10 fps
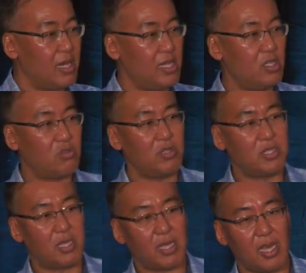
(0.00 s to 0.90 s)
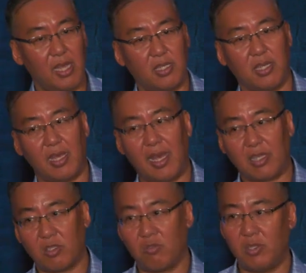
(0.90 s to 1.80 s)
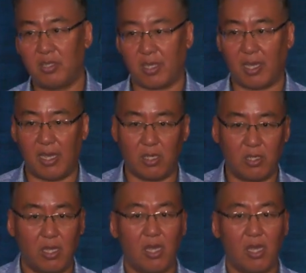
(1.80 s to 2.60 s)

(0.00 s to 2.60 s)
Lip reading: intrinsic age and extrinsic age.